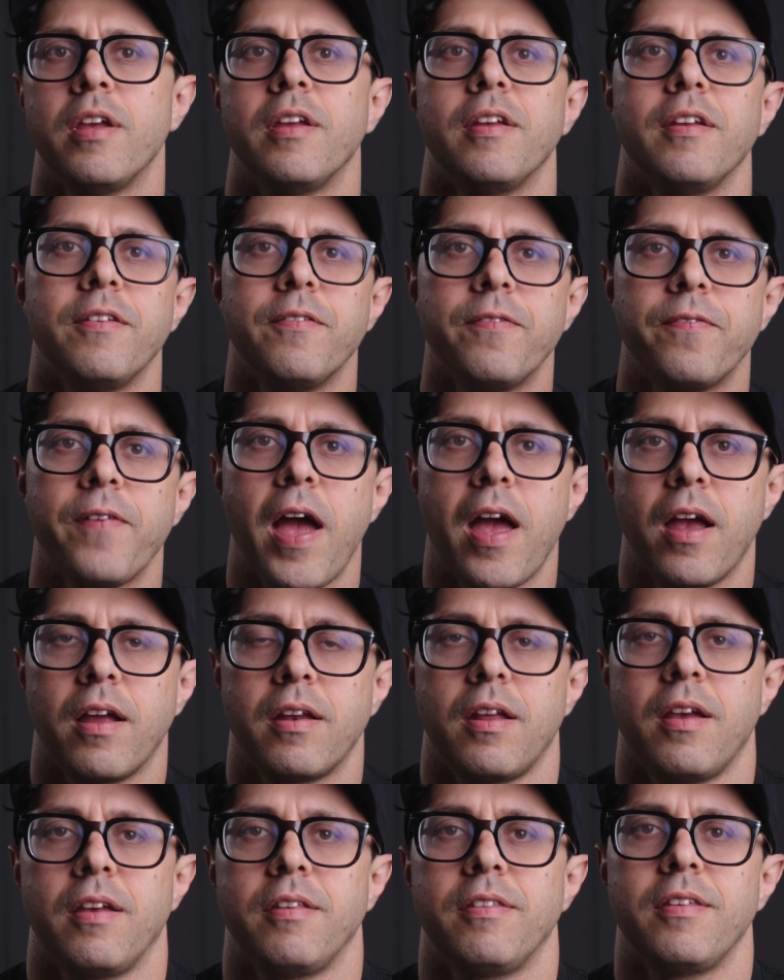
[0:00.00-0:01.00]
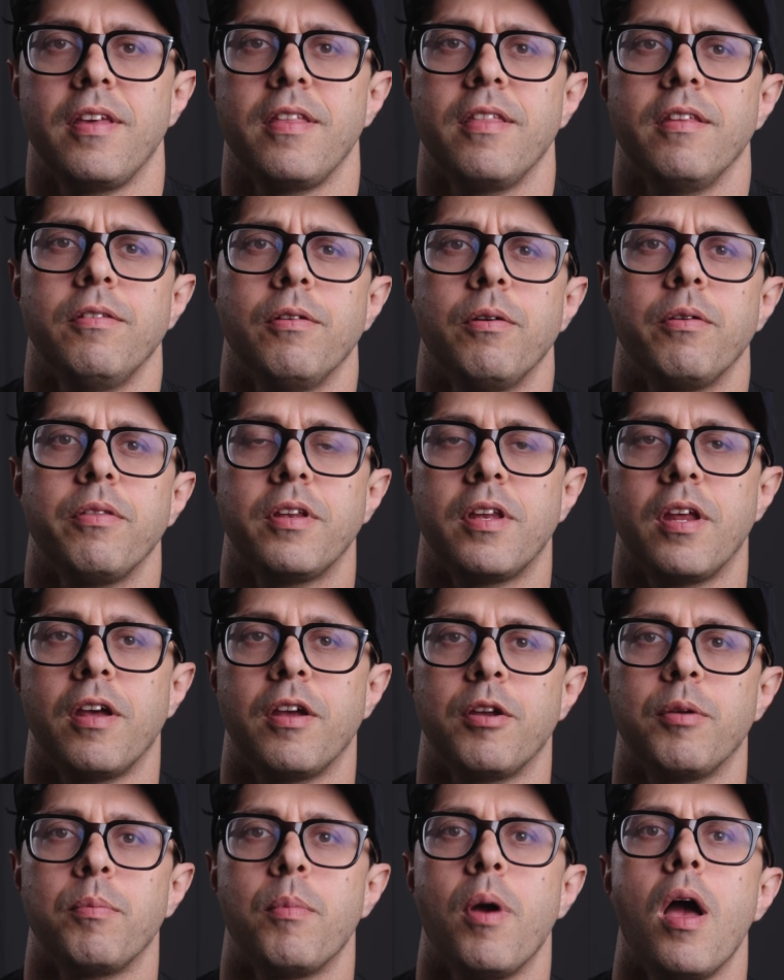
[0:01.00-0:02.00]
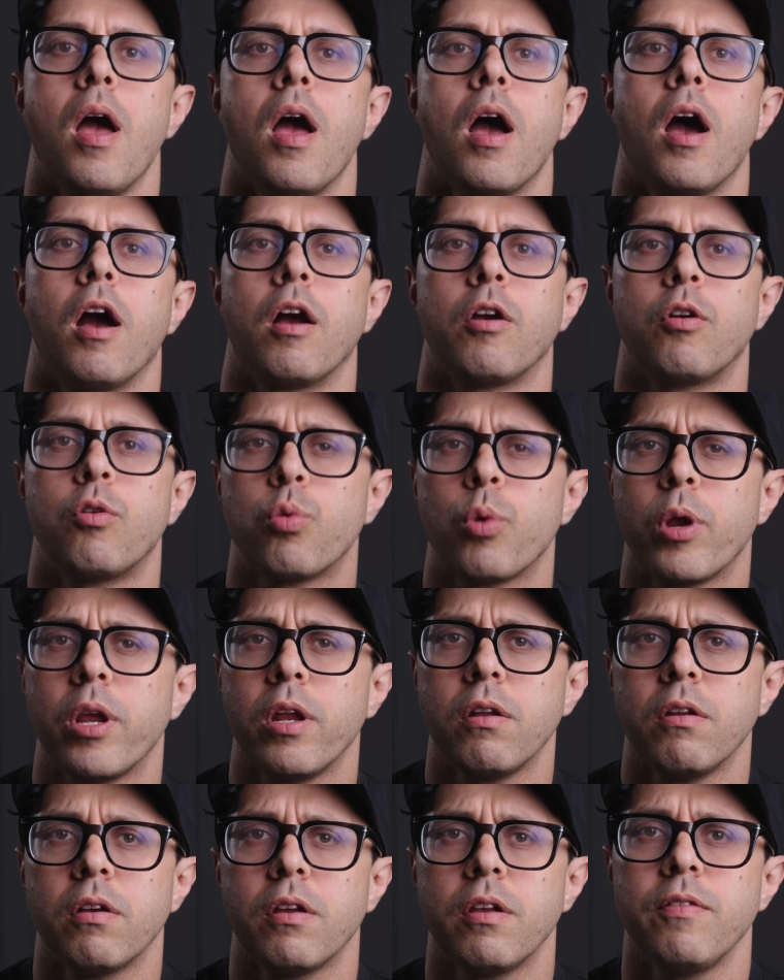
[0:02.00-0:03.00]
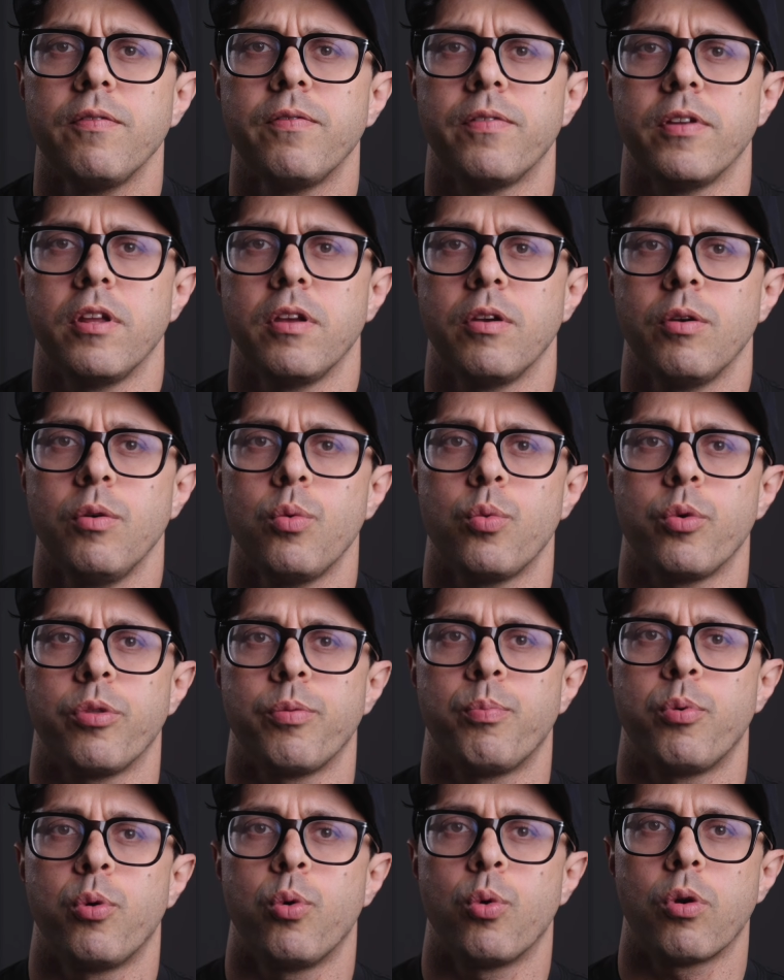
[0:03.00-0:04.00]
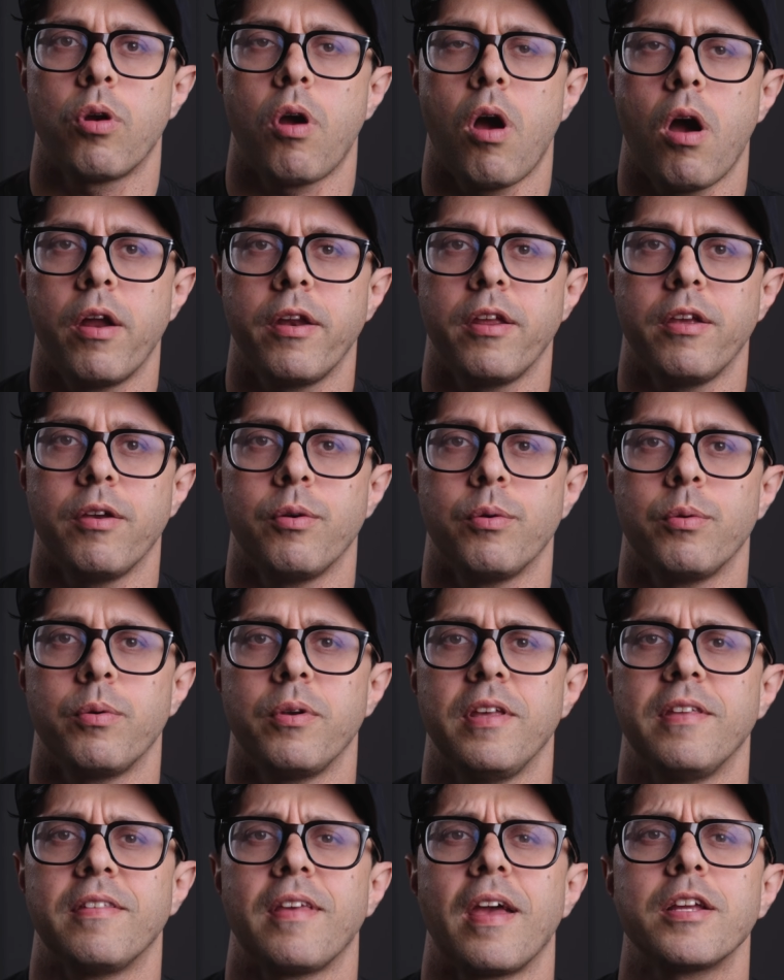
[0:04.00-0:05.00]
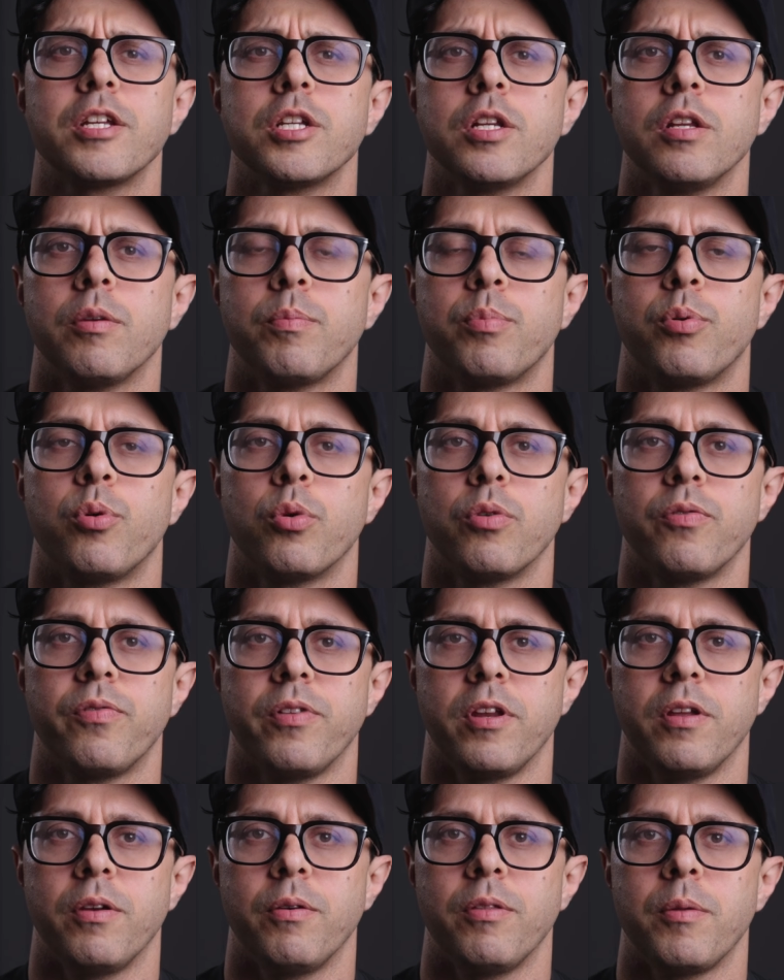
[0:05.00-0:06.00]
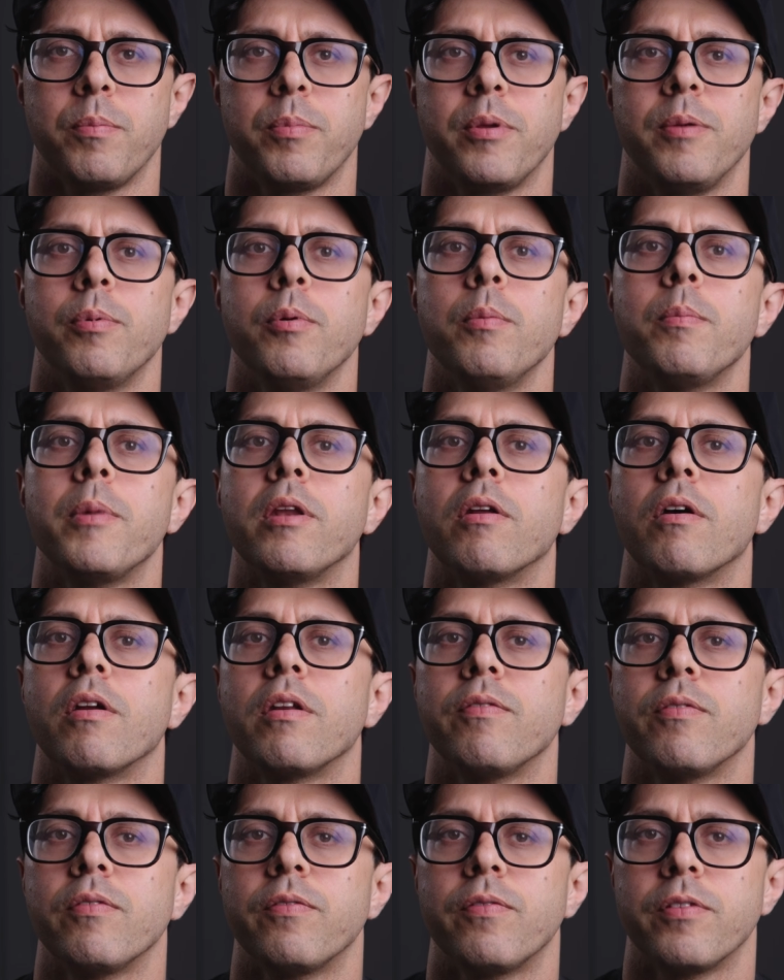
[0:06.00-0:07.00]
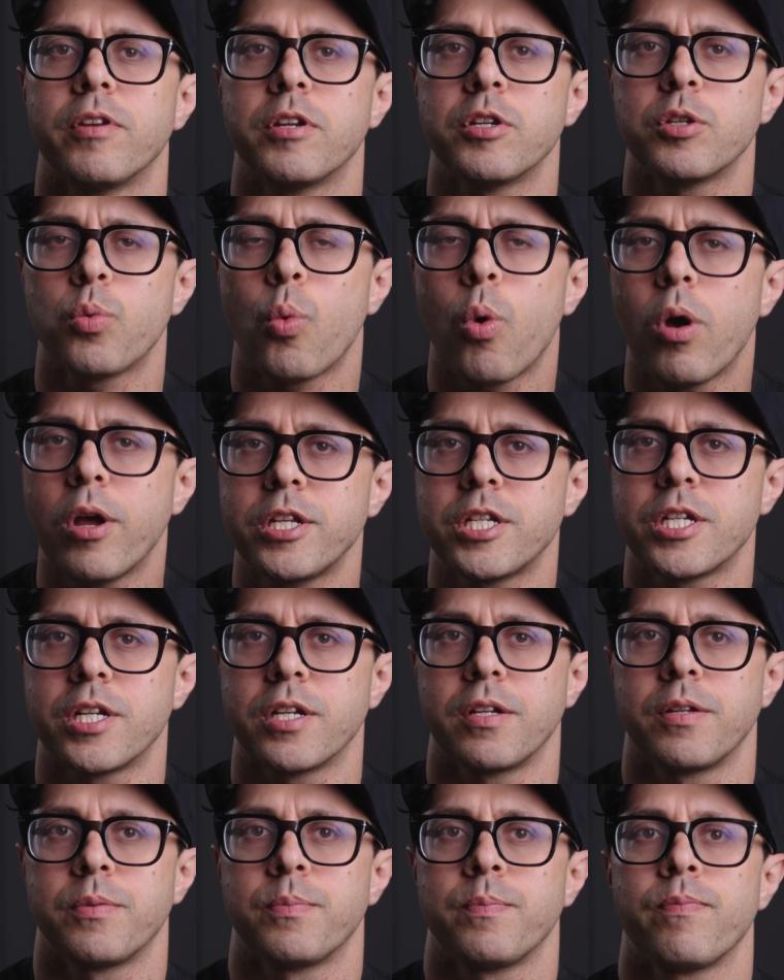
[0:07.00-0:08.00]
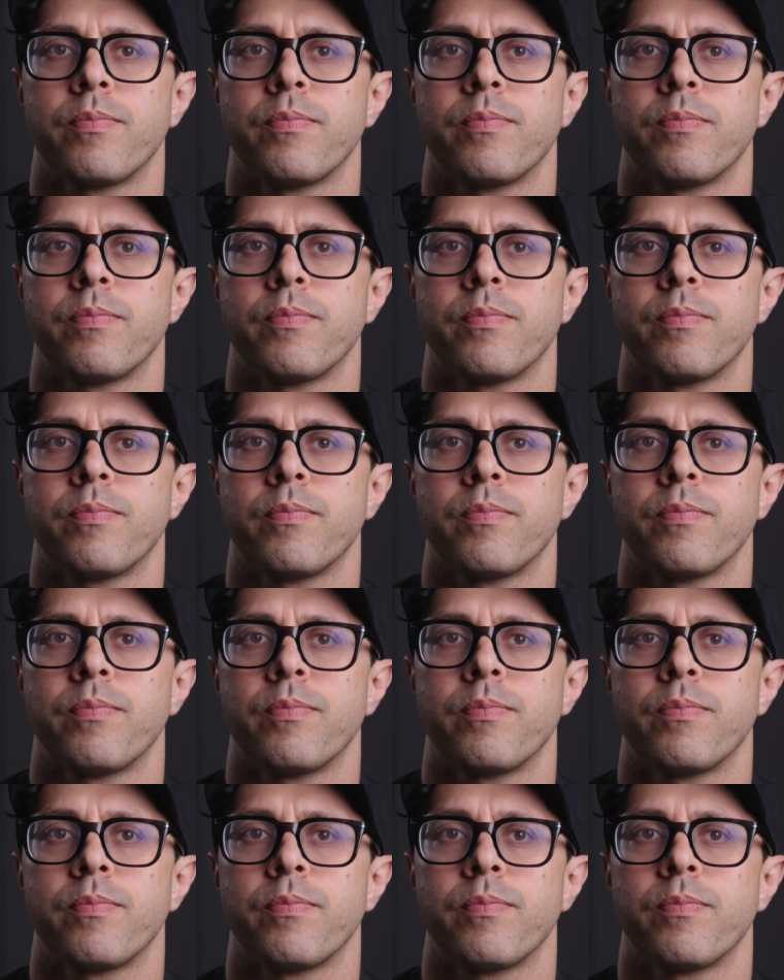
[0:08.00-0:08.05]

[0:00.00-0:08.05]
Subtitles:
In fact, I say this all the time, a great looking video with poor audio is actually a poor video that people may not even finish watching.